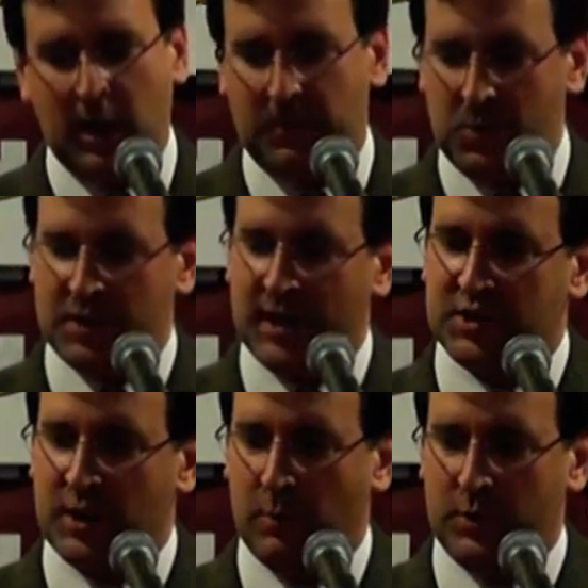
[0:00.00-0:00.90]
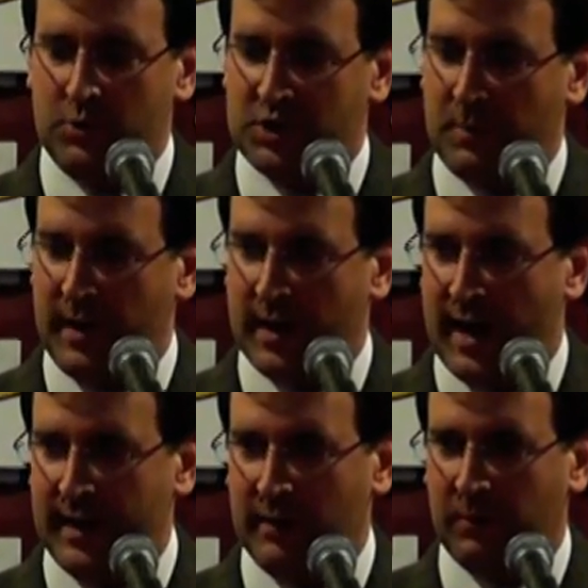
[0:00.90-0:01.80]
If you take someone who's committed a
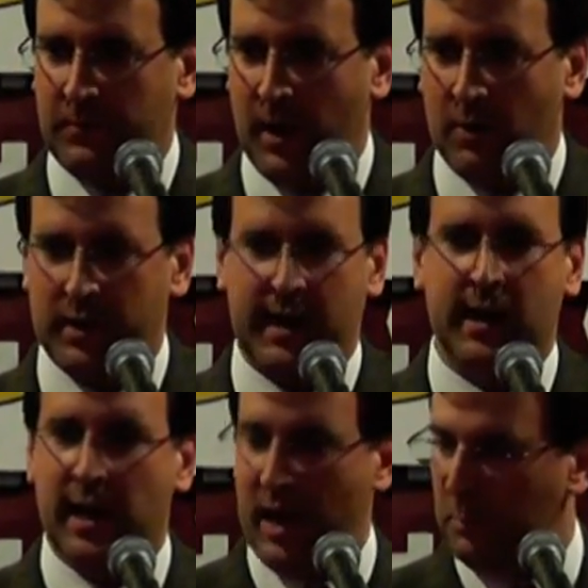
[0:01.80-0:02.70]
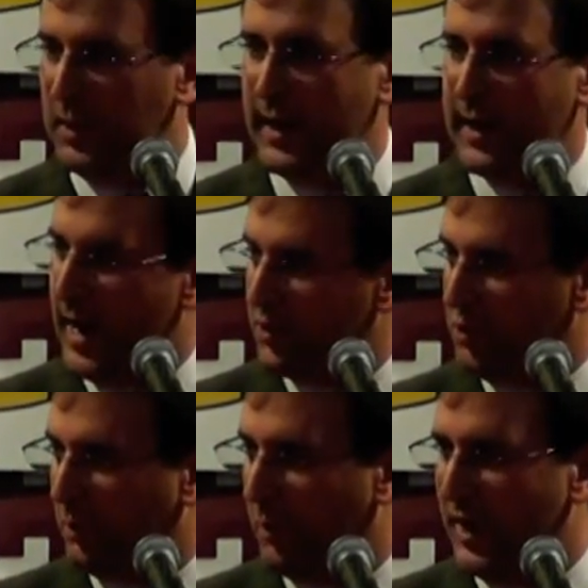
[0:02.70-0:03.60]
high-level felony and pleaded out
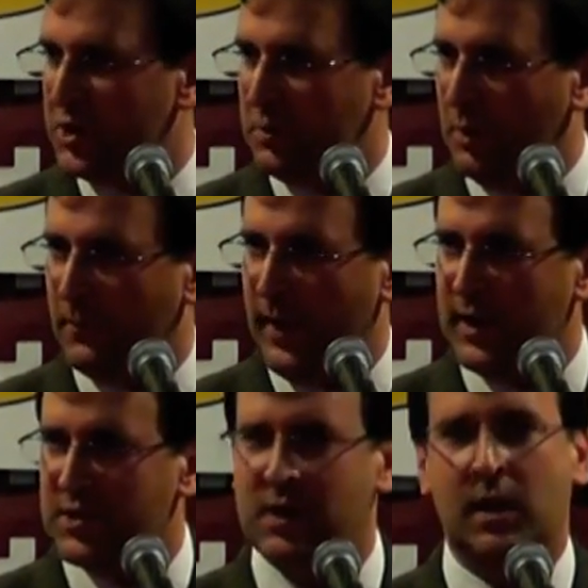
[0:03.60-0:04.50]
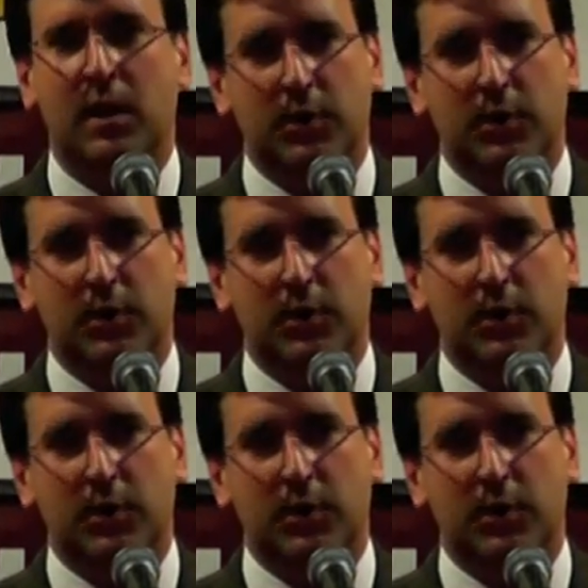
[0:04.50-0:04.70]
to a probationable offense,